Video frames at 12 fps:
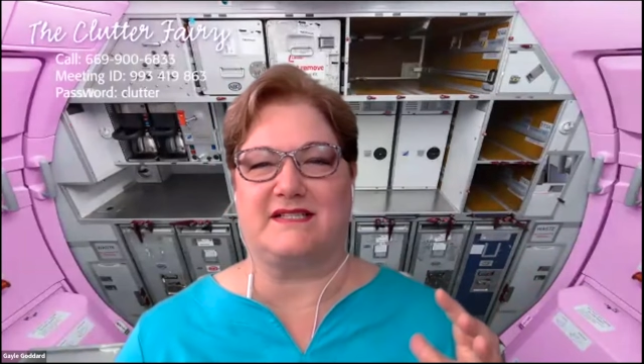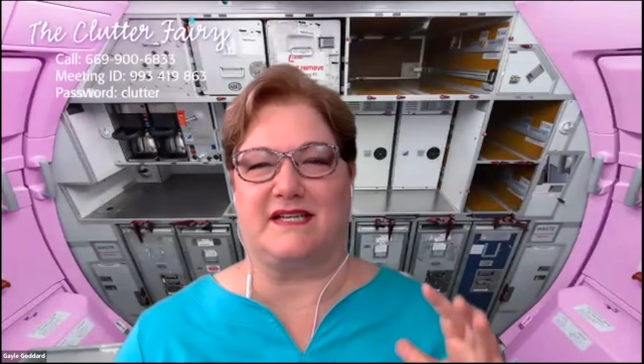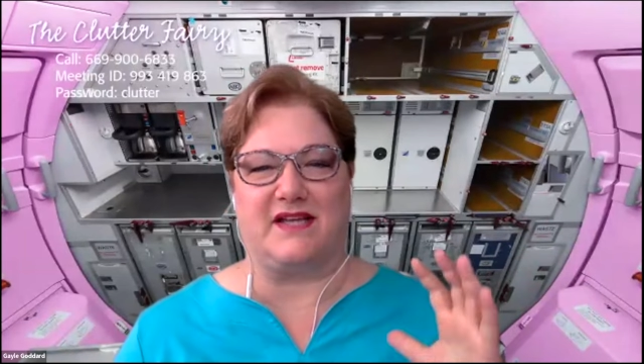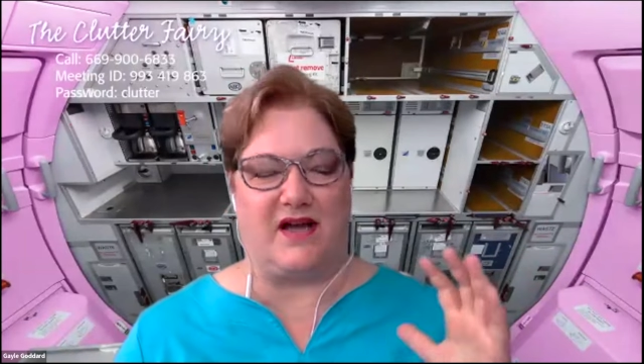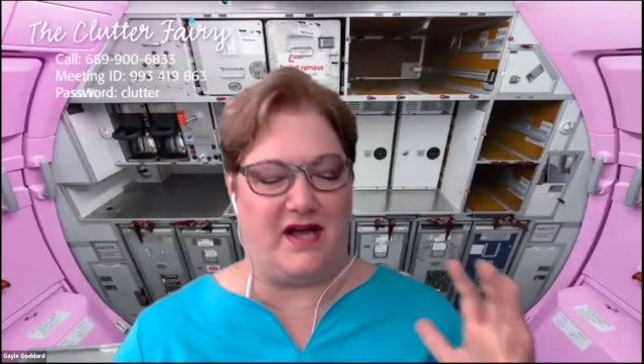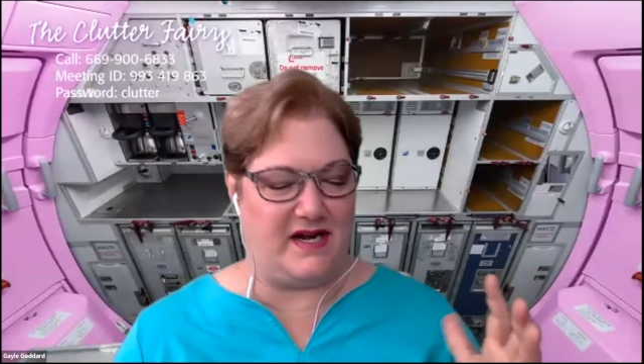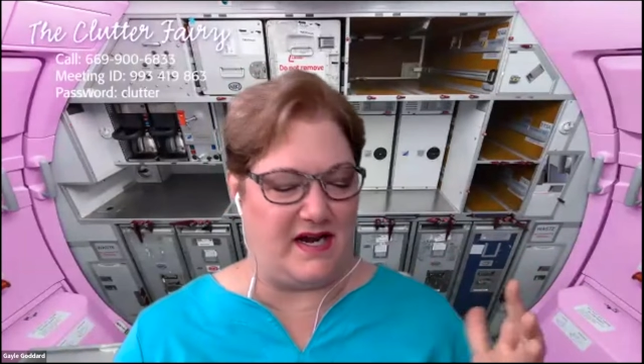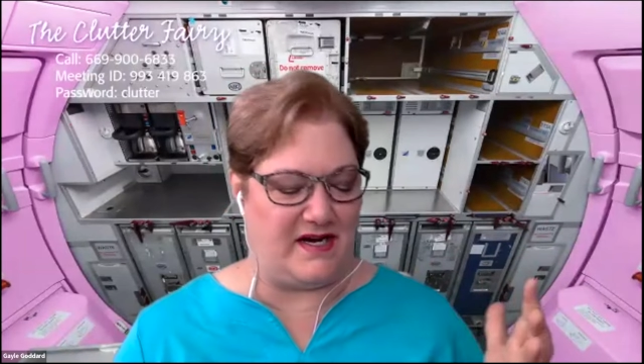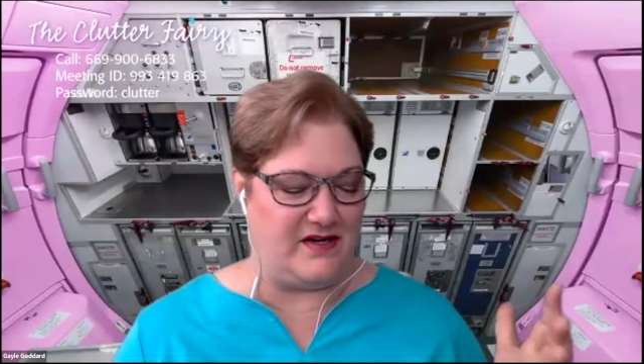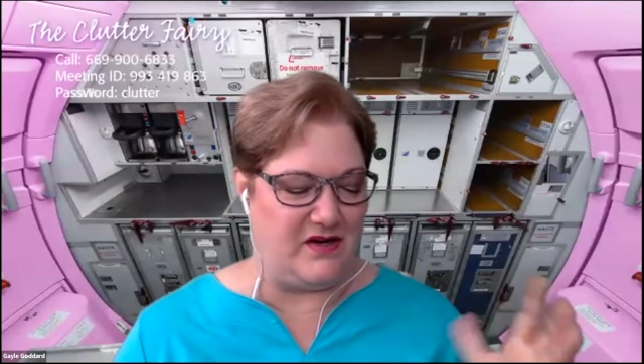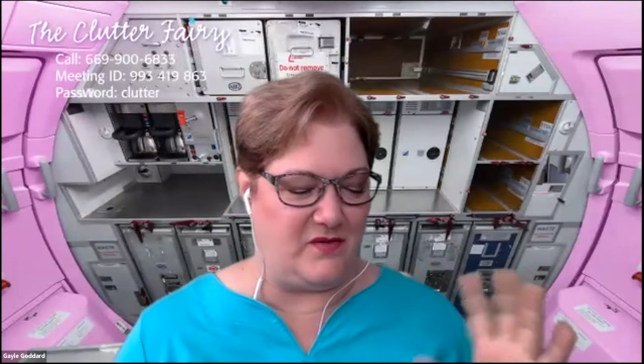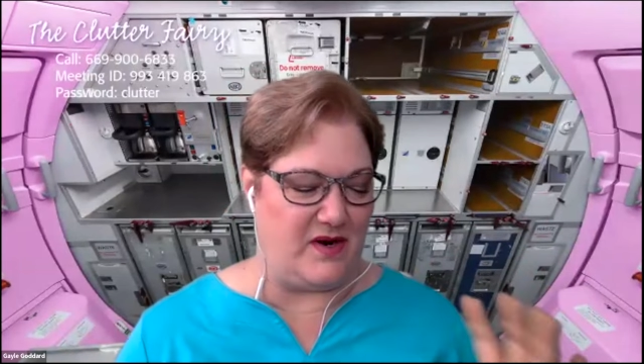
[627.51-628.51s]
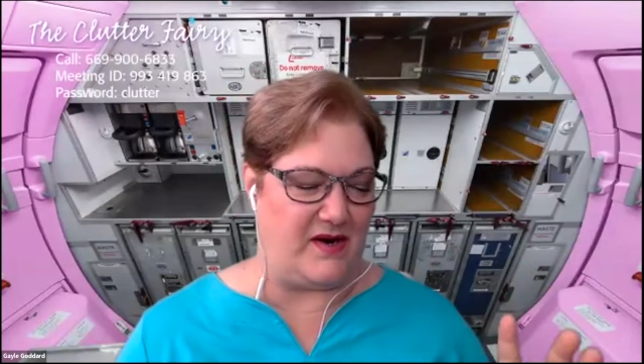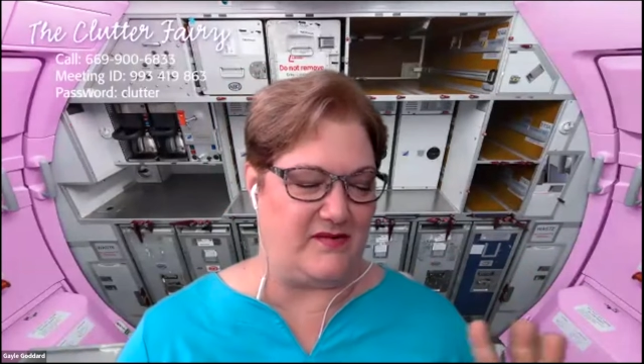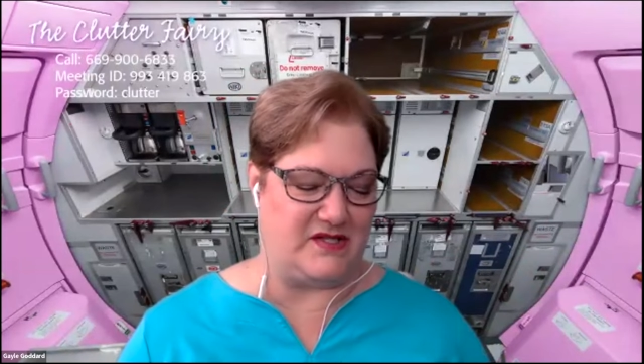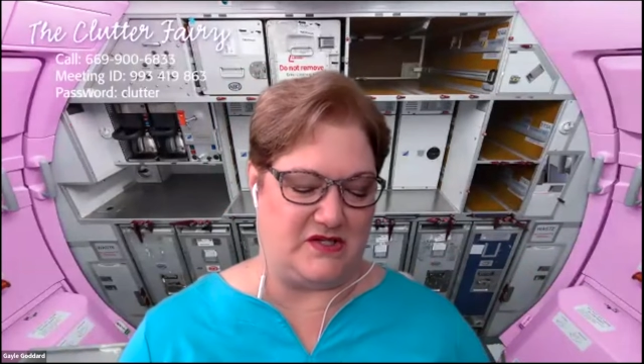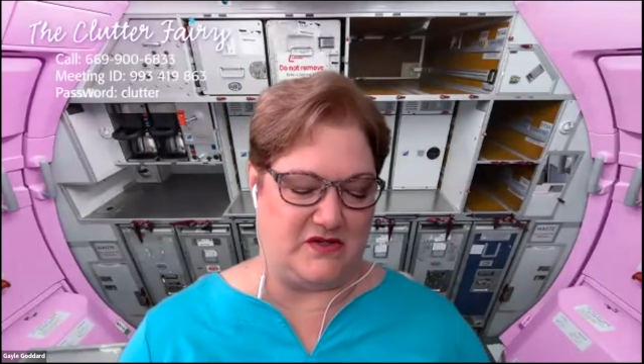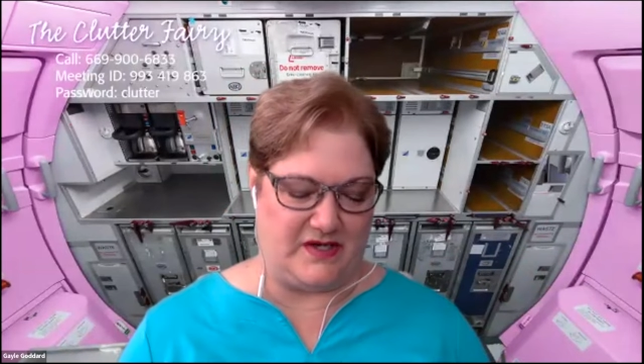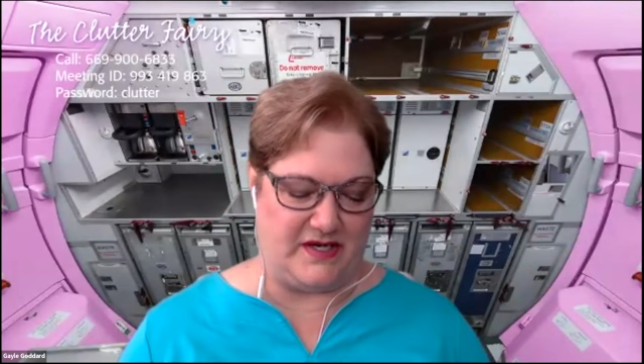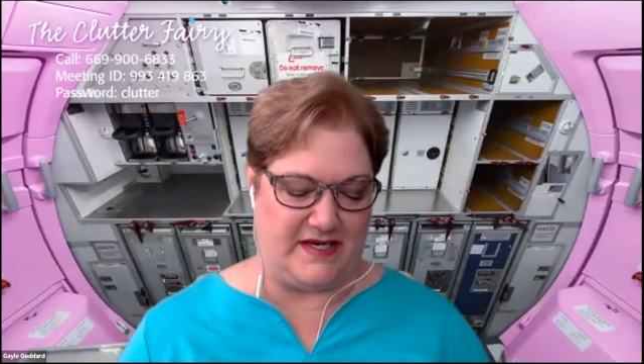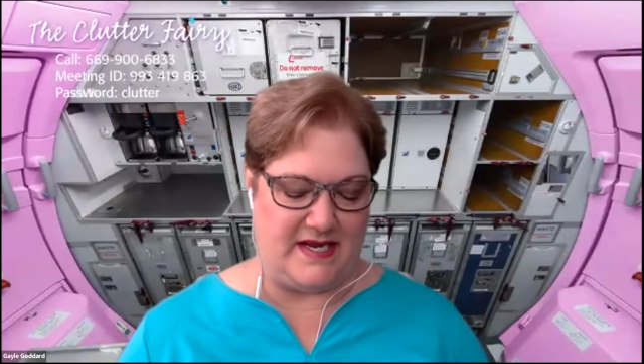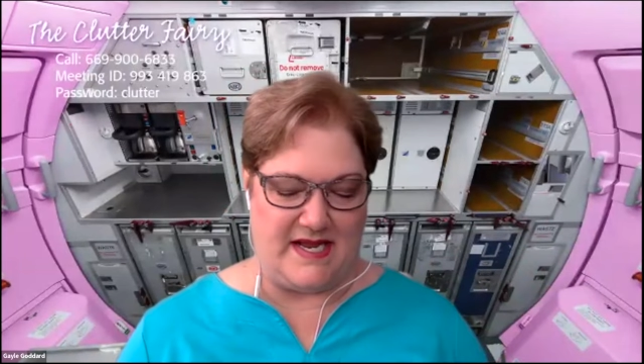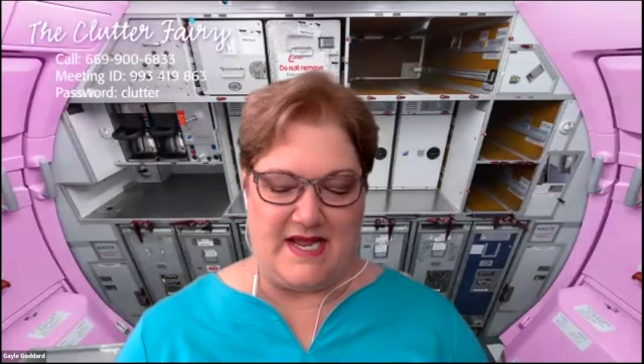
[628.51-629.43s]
I thought I knew what I was doing.